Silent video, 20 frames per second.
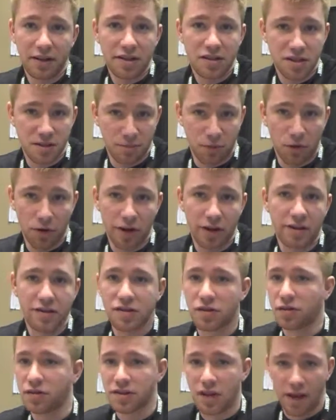support,
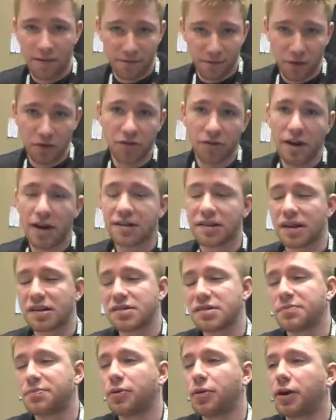so it's got full DirectX
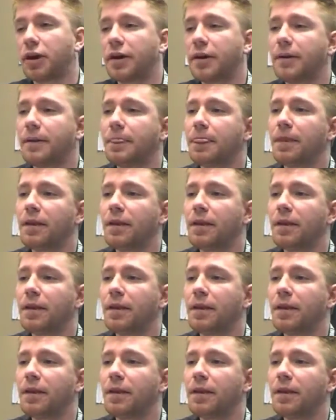support.